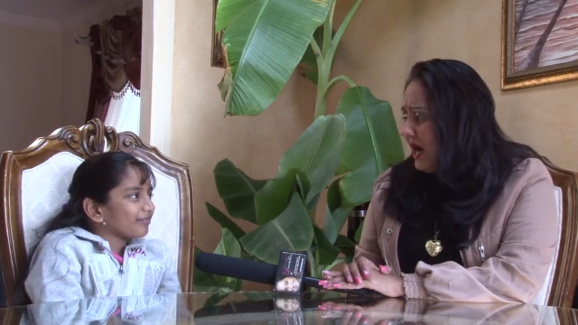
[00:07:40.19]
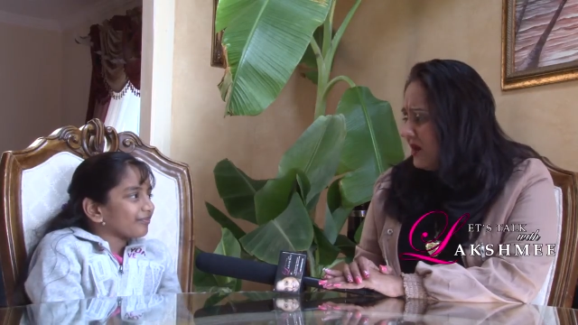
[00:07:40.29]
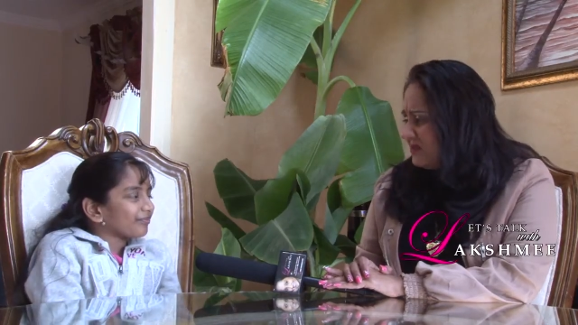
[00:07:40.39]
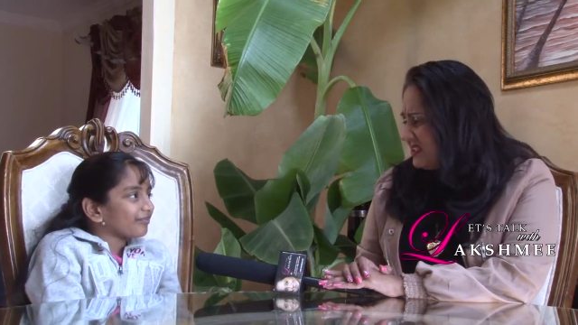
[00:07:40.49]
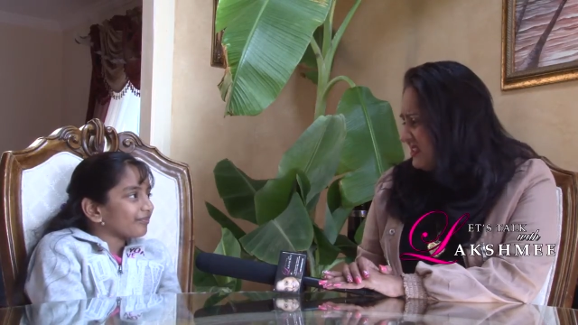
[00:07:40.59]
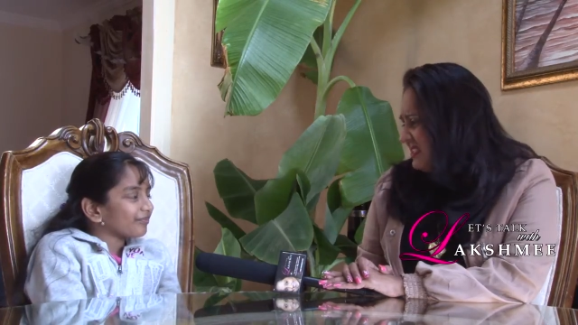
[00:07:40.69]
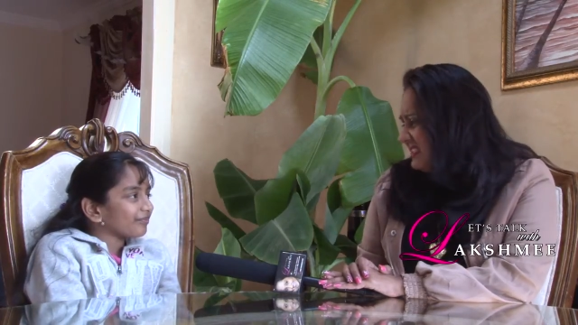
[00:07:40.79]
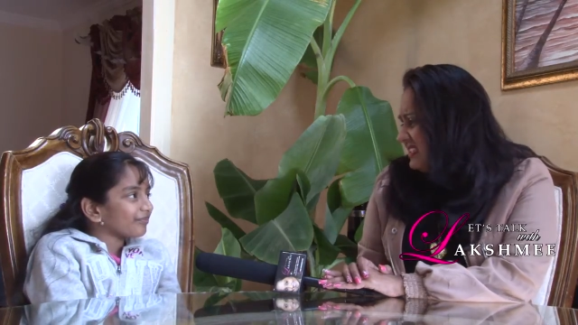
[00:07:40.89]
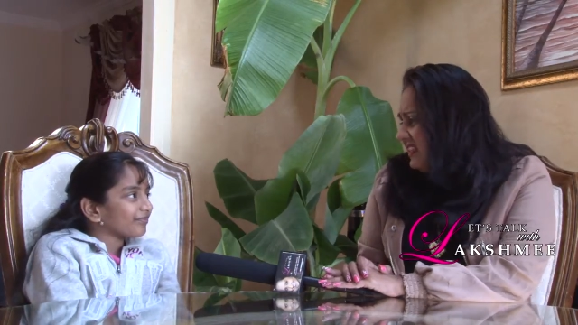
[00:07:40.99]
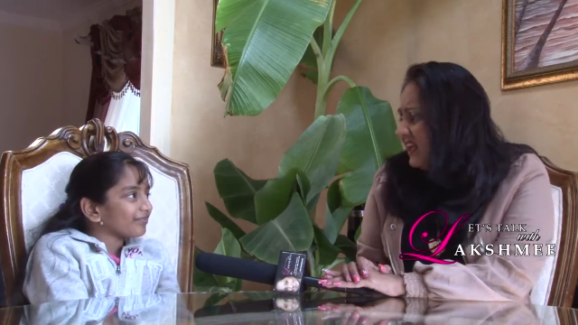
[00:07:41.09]
Speaker 1: I was going
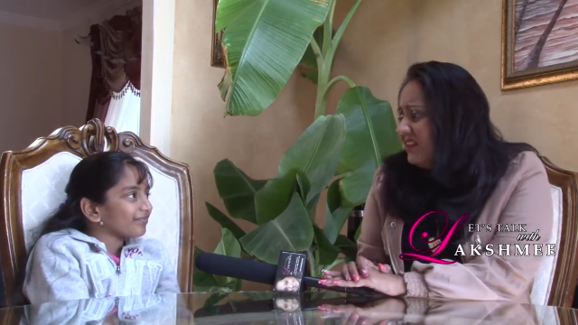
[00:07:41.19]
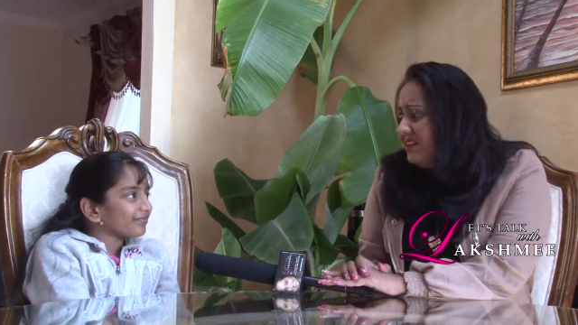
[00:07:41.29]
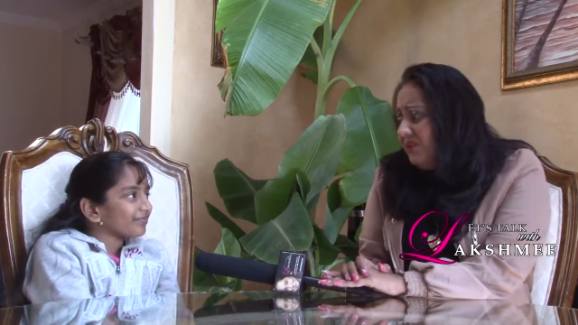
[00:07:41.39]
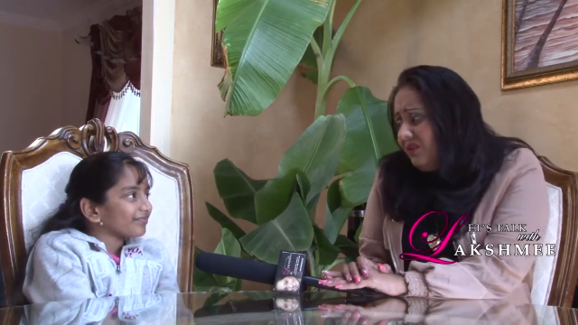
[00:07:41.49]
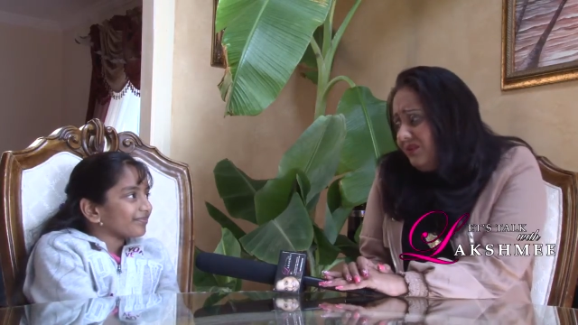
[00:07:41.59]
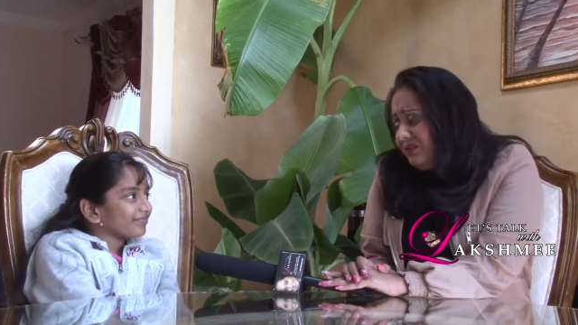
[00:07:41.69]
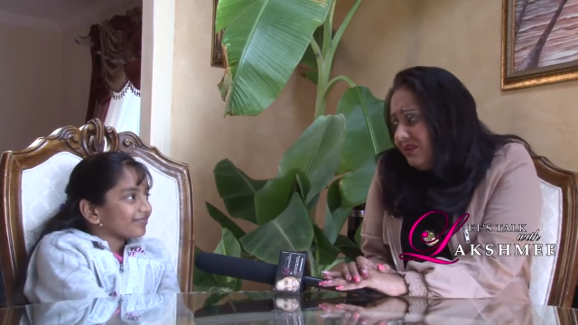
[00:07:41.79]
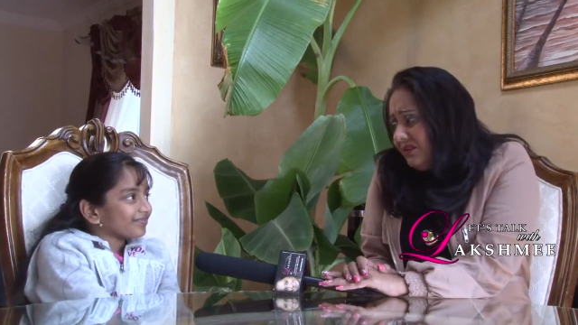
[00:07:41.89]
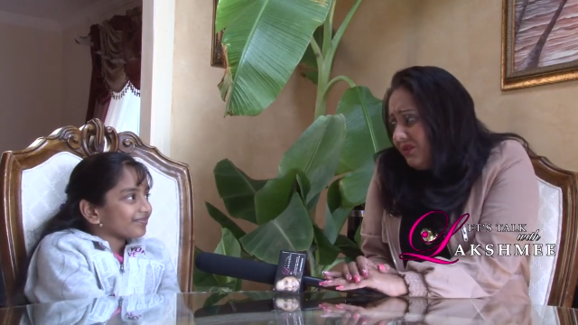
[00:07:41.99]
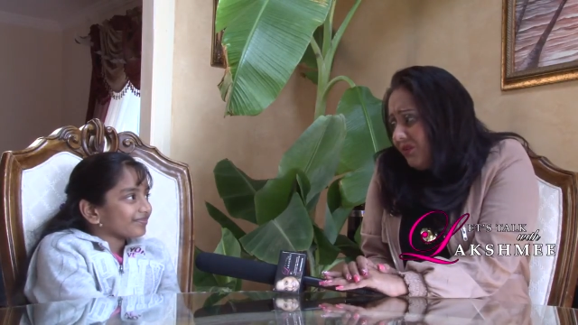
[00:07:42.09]
to see like a little
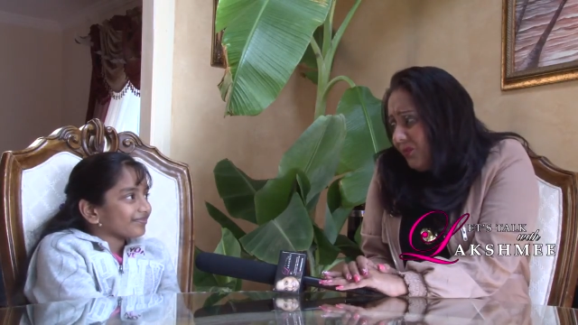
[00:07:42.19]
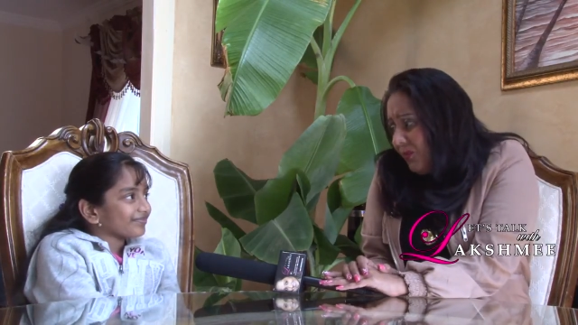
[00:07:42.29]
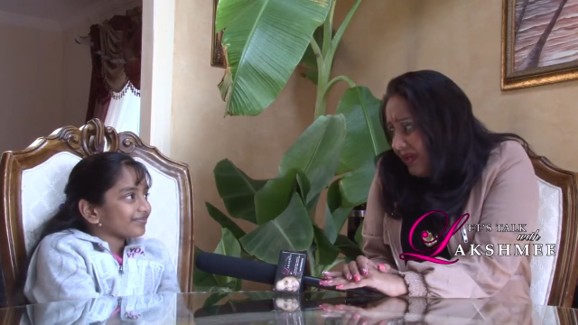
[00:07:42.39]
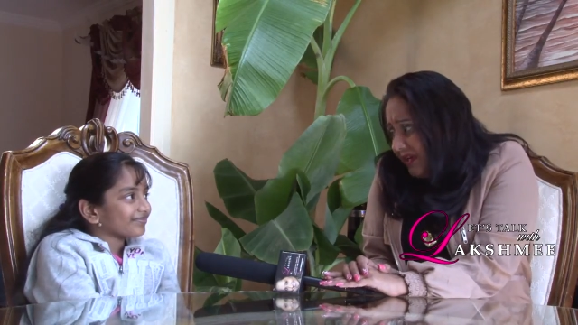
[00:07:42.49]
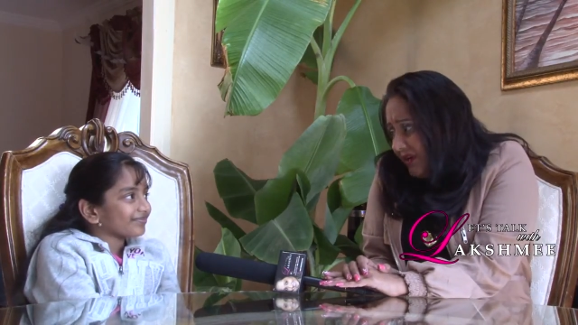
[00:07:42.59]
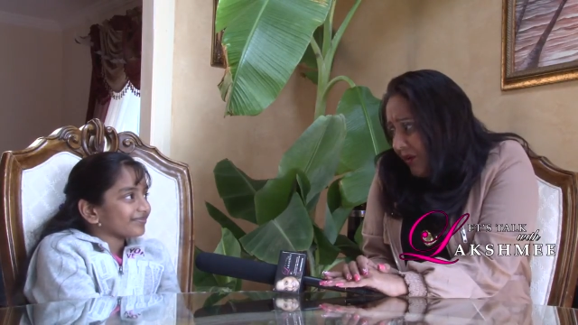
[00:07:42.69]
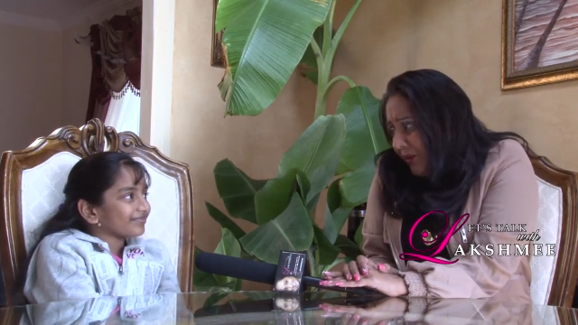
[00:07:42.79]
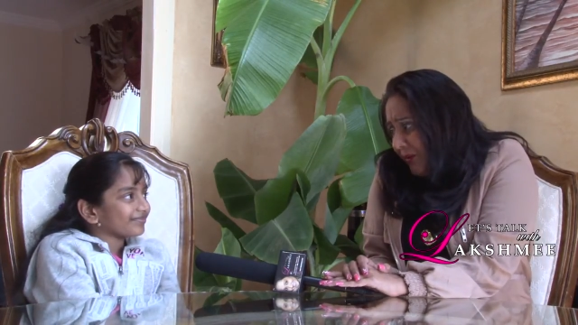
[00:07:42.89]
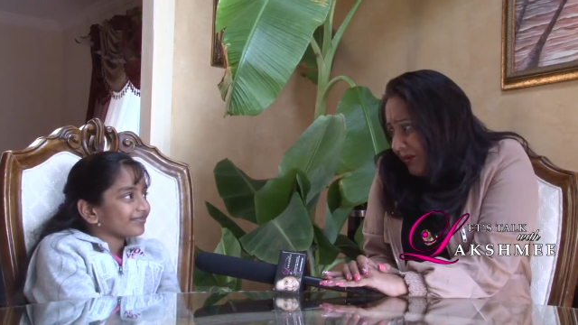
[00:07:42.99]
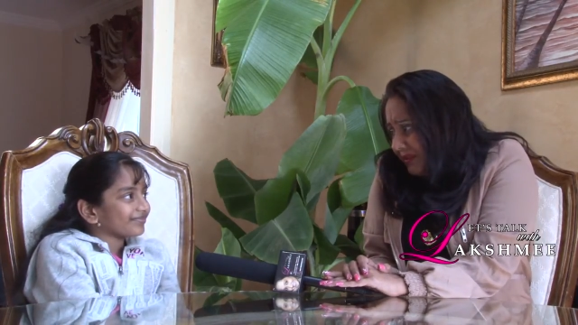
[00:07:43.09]
weak,
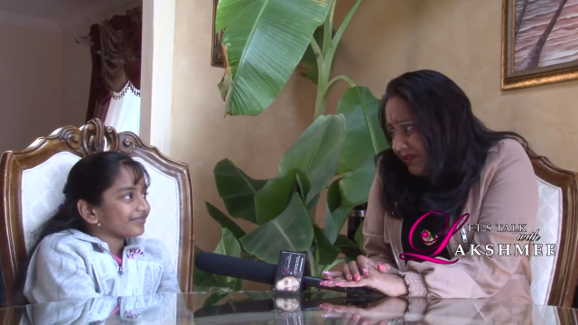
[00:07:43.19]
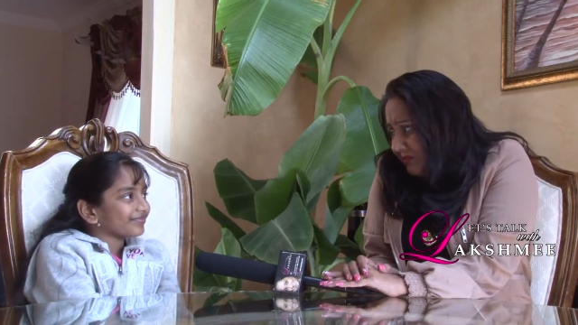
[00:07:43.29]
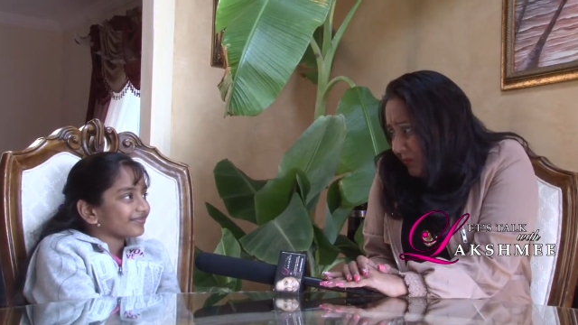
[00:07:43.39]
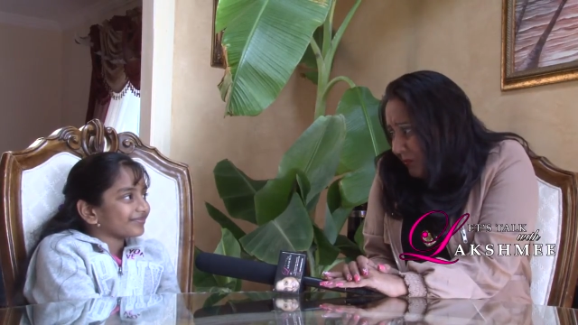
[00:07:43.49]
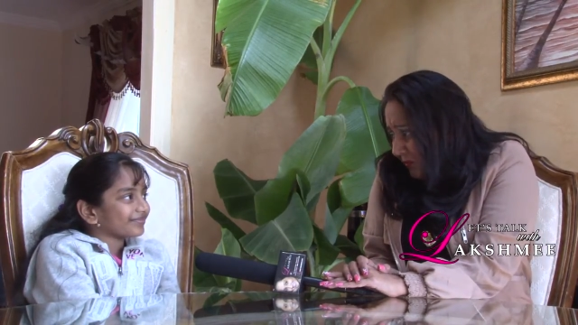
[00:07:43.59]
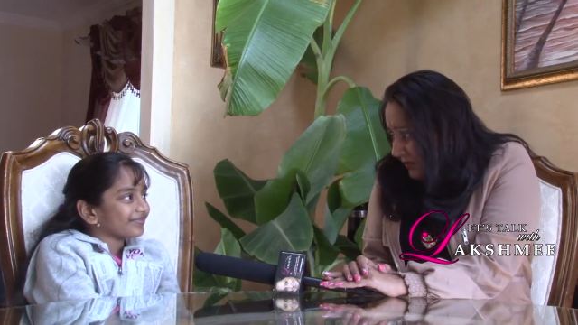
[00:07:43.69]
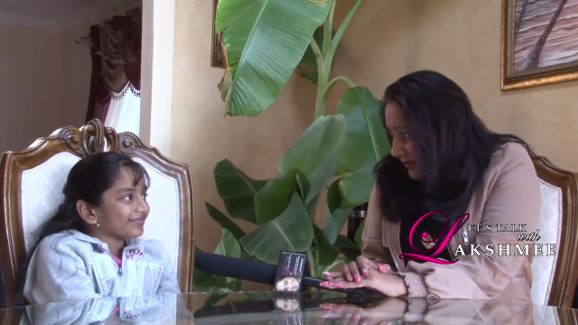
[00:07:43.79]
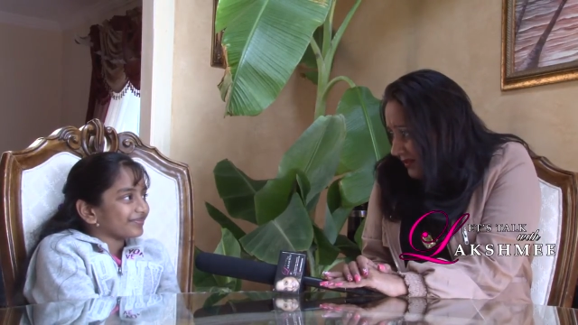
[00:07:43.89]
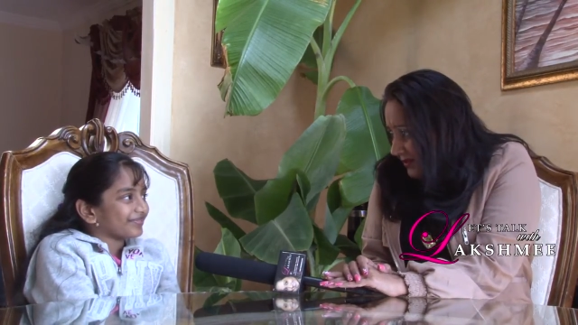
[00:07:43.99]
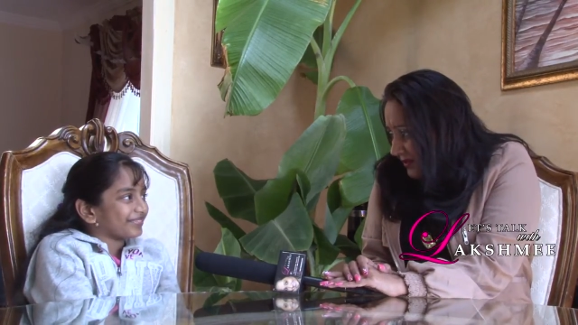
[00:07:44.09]
hurt little
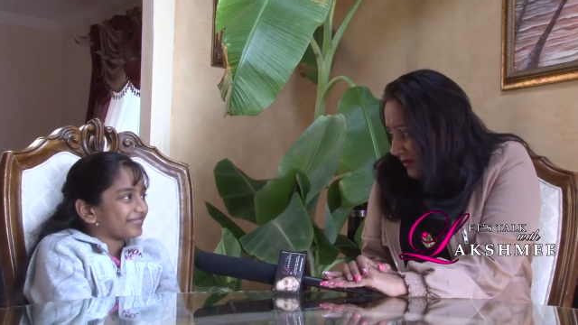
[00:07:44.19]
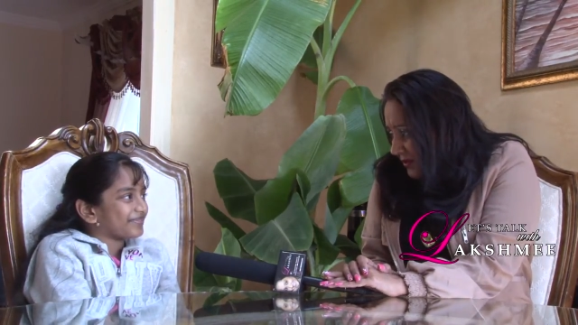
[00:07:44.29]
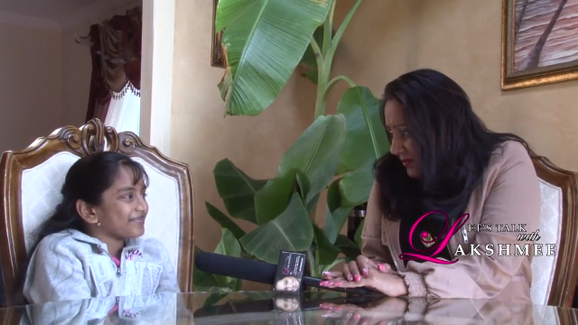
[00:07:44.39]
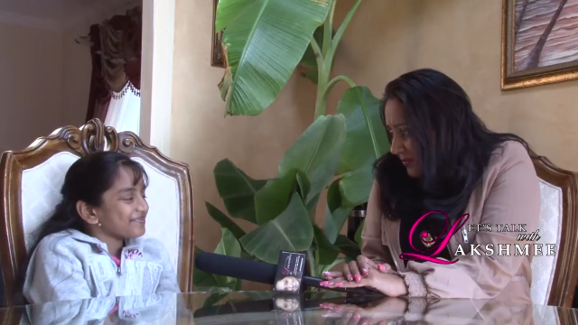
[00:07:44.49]
girl. Mm -hmm.